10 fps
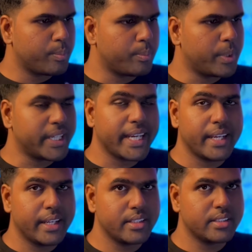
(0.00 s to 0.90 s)
But
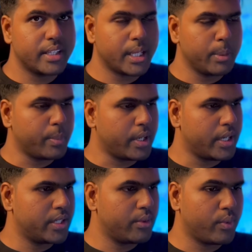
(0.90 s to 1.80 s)
here is the key
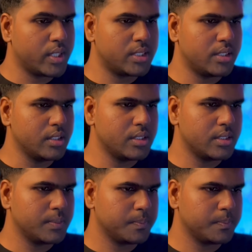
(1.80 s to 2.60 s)
part. Watch this.